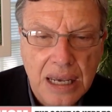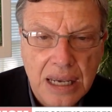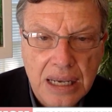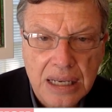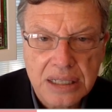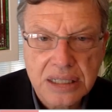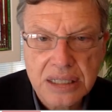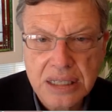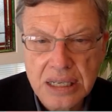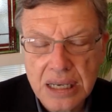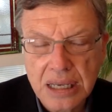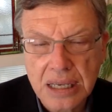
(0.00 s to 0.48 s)

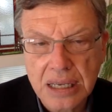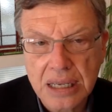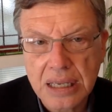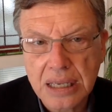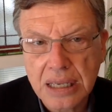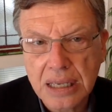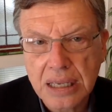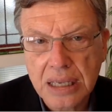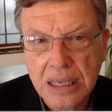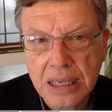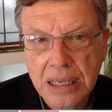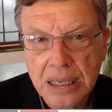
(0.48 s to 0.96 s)
You see,
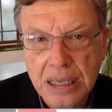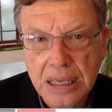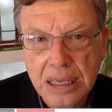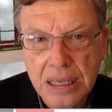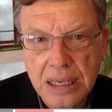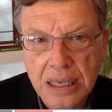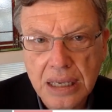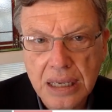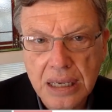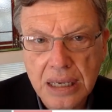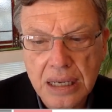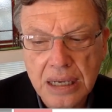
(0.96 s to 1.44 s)

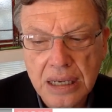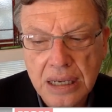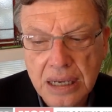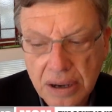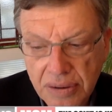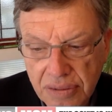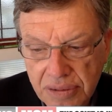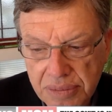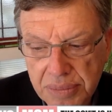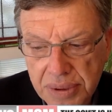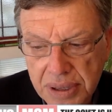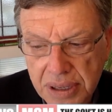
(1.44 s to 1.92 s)

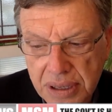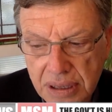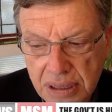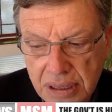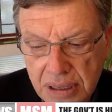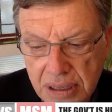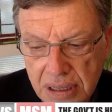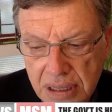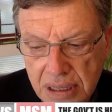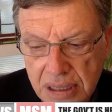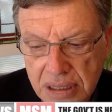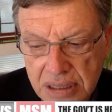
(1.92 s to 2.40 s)
government
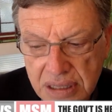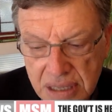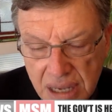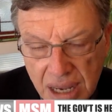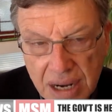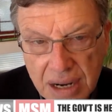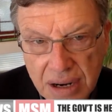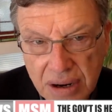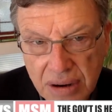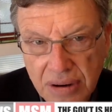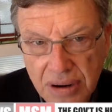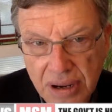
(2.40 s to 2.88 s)
is
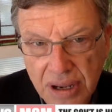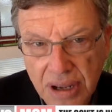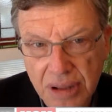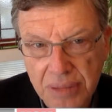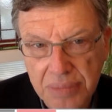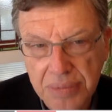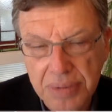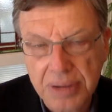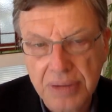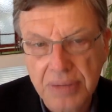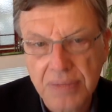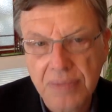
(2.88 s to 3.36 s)
not here to
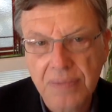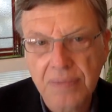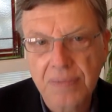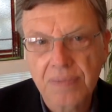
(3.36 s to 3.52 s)
help you.